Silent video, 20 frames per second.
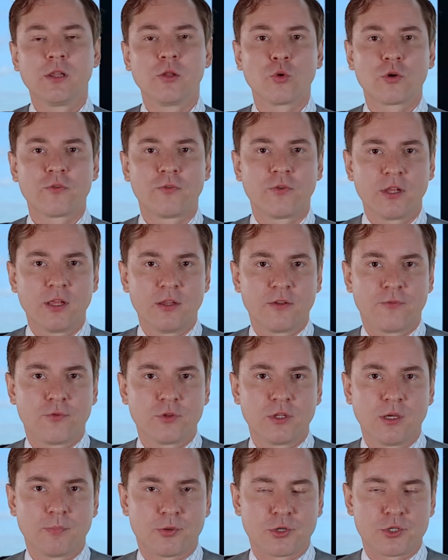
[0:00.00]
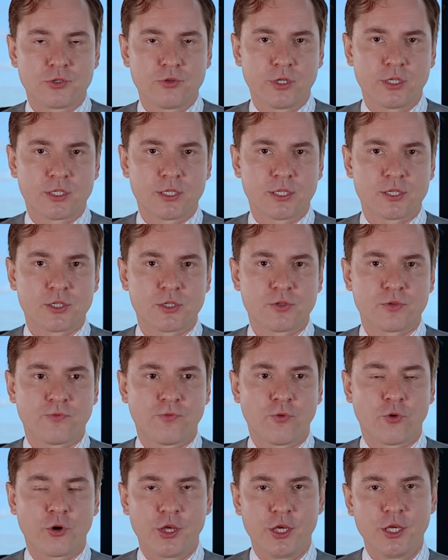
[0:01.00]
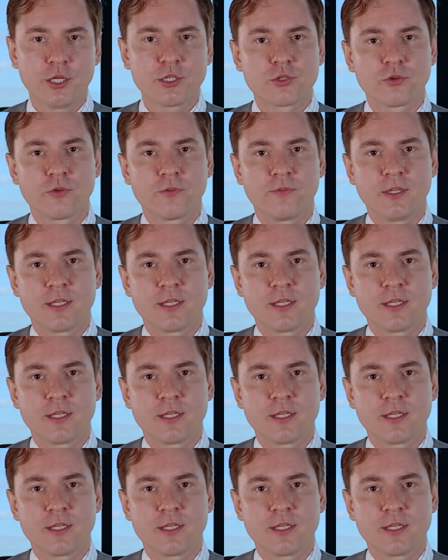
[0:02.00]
look for the opportunities for E2